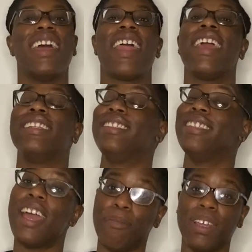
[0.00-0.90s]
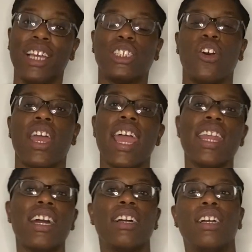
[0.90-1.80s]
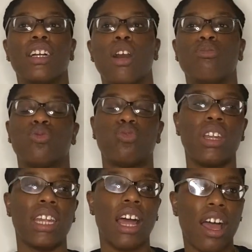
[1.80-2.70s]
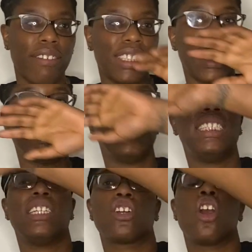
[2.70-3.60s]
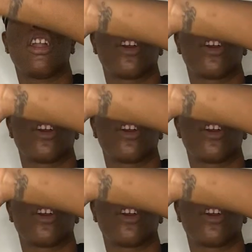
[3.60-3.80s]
They dipped. So Hannah comes running out as she see the car.